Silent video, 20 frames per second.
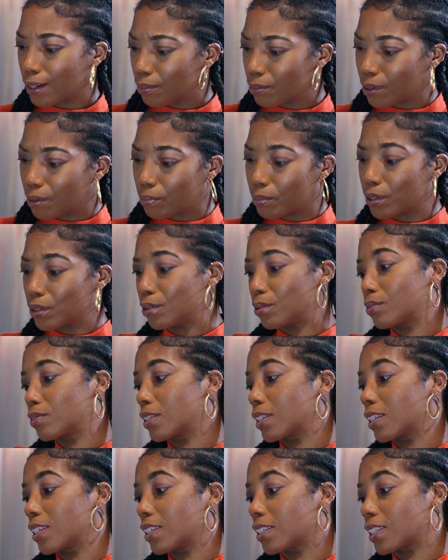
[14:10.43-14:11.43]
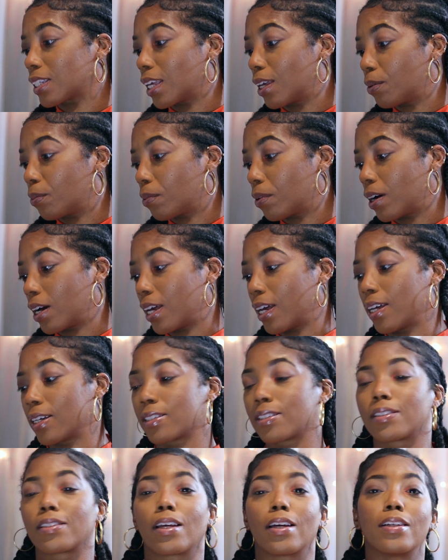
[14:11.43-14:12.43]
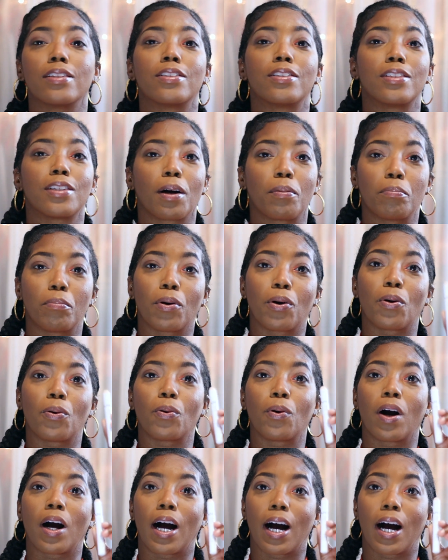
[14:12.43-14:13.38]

I'm going to be using this NYX Jumbo